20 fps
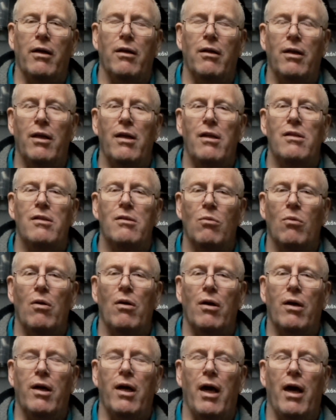You need to
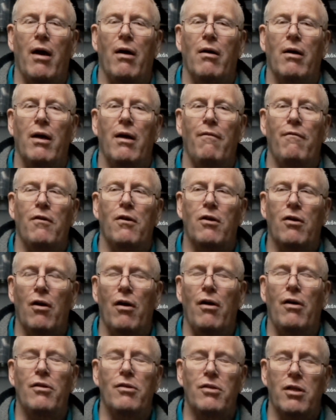work out, if you
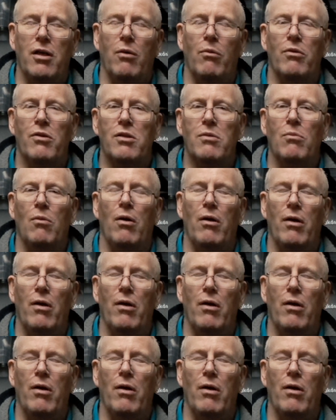can't do it with